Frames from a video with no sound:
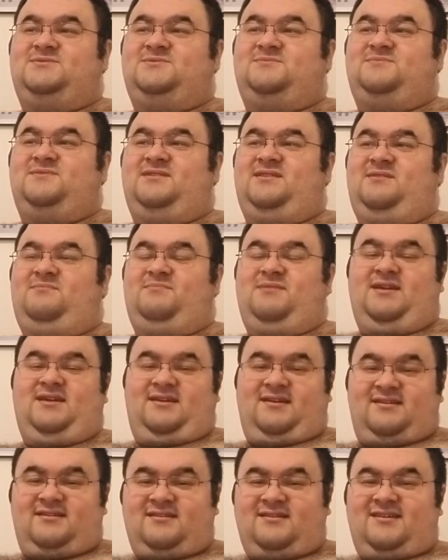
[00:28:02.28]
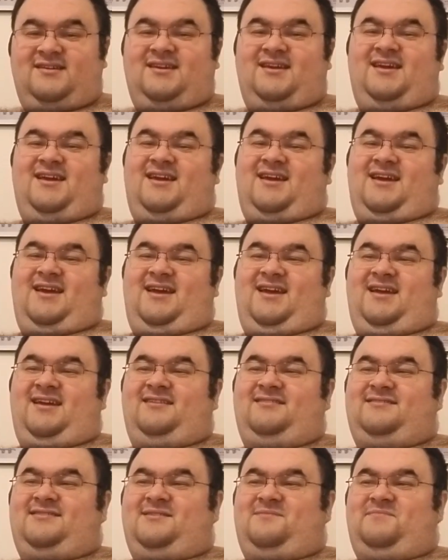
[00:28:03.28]
are really big,
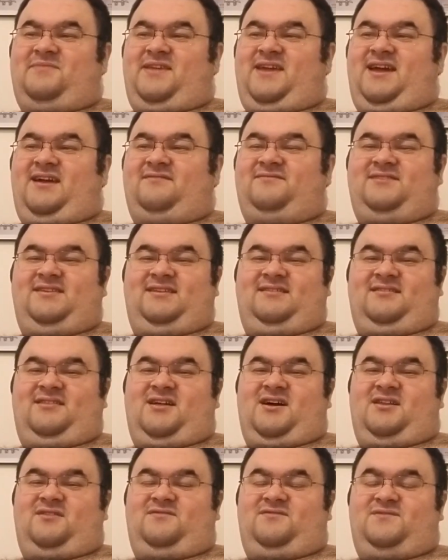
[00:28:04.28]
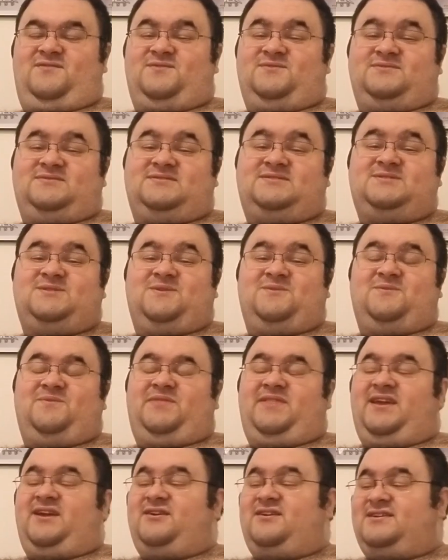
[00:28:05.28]
and they have to eat a lot of food. So
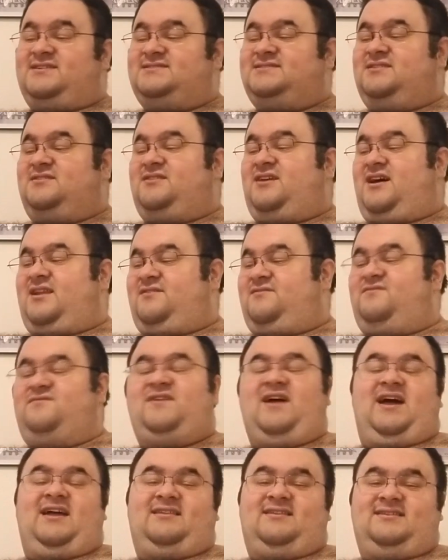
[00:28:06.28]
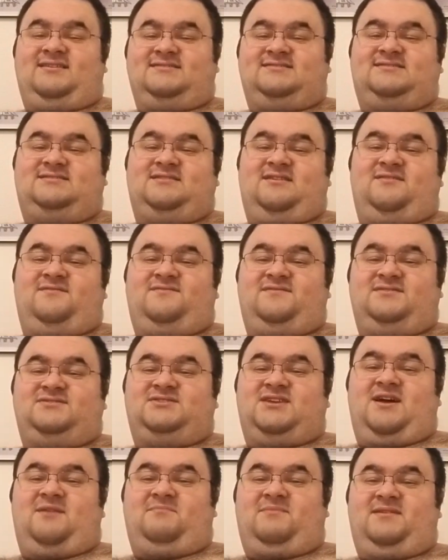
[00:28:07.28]
there is a lot of fattening stuff in
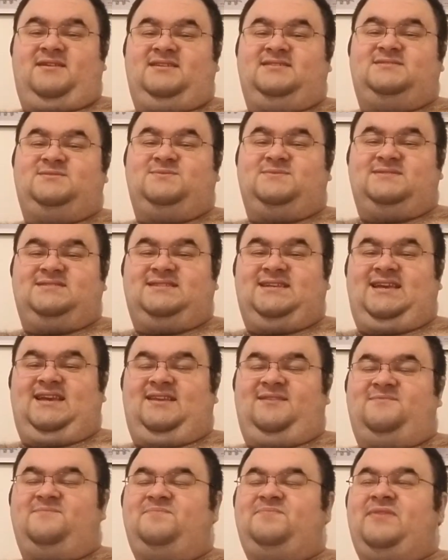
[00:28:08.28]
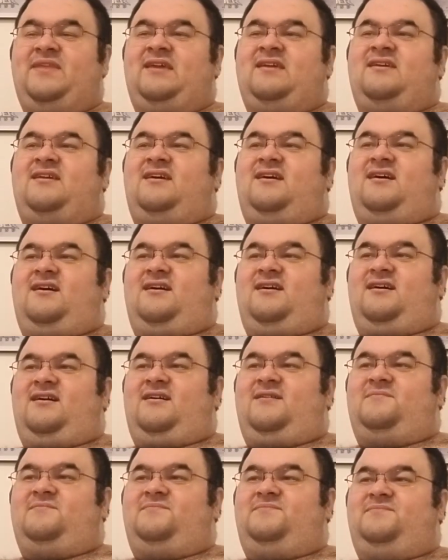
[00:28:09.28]
Japanese cuisine.
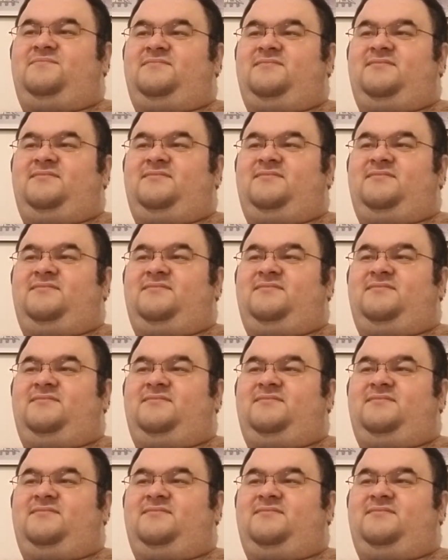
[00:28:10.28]
Um,